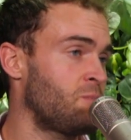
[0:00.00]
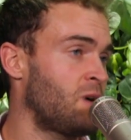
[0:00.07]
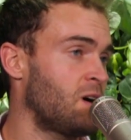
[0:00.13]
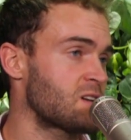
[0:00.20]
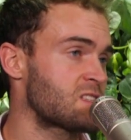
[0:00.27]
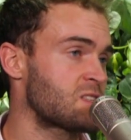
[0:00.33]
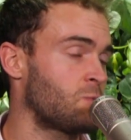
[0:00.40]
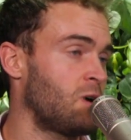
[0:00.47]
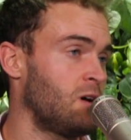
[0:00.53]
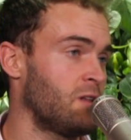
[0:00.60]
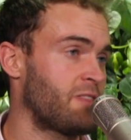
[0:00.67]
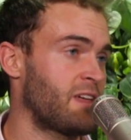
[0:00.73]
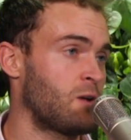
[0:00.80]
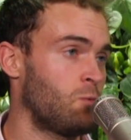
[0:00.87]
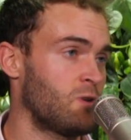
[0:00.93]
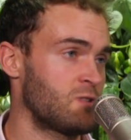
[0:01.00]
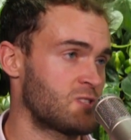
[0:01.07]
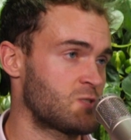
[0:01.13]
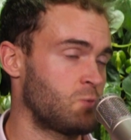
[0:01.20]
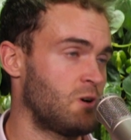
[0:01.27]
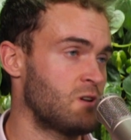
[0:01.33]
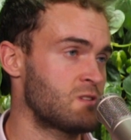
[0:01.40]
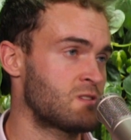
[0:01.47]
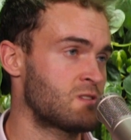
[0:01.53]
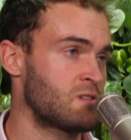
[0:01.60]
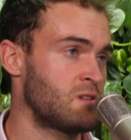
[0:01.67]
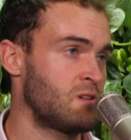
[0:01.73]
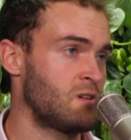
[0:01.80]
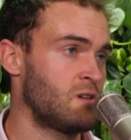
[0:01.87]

parts of the world than it once was.